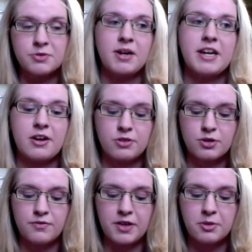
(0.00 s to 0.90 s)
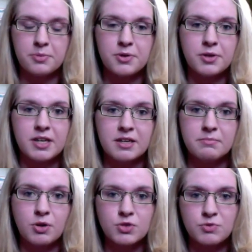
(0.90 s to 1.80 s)
Right now they're available in
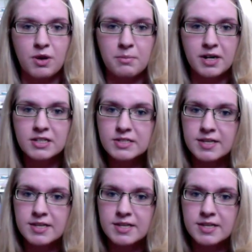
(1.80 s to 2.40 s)
most Walmarts.